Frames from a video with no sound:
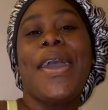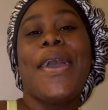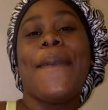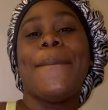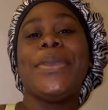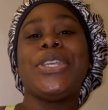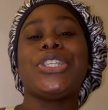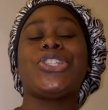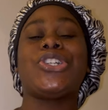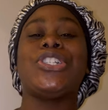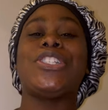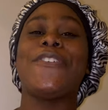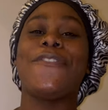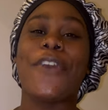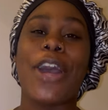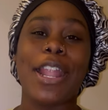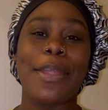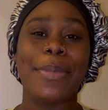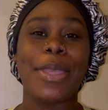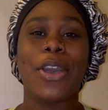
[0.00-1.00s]
Be sure to
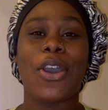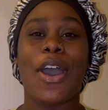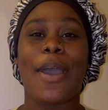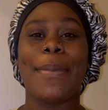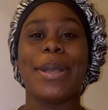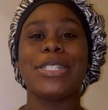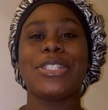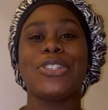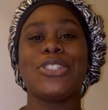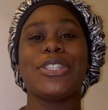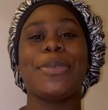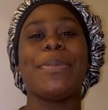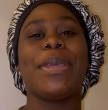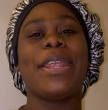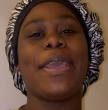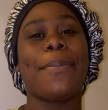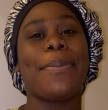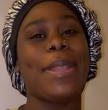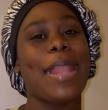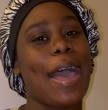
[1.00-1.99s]
follow me on all my social
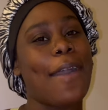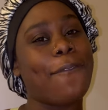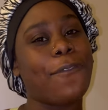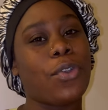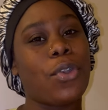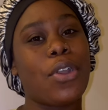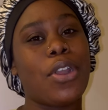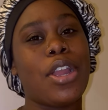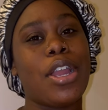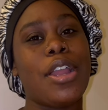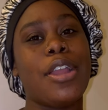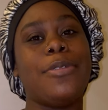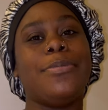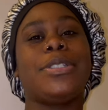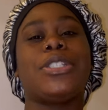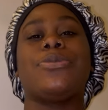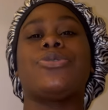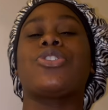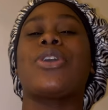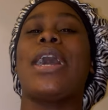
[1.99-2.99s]
media platforms.
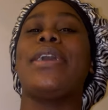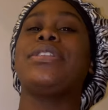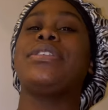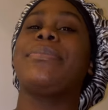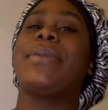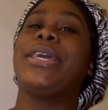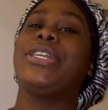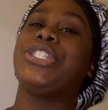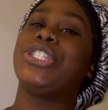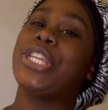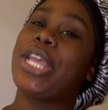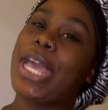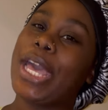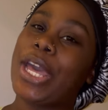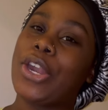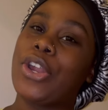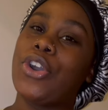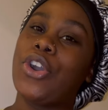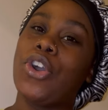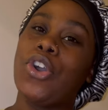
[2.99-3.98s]
Subscribe to my
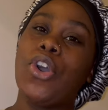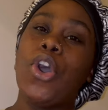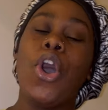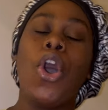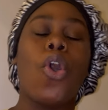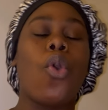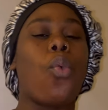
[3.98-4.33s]
channel.